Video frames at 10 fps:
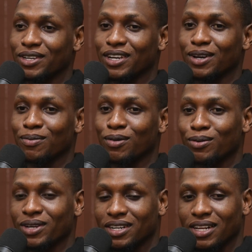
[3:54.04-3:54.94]
Yeah, but
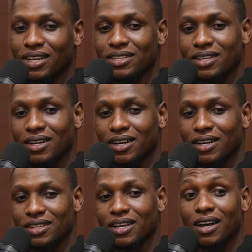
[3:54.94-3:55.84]
we realized that
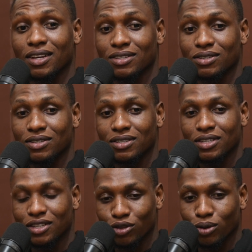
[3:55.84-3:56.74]
Canada has
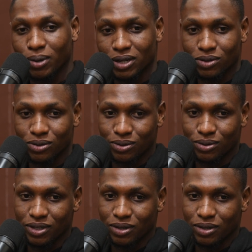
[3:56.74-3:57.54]
numbers too,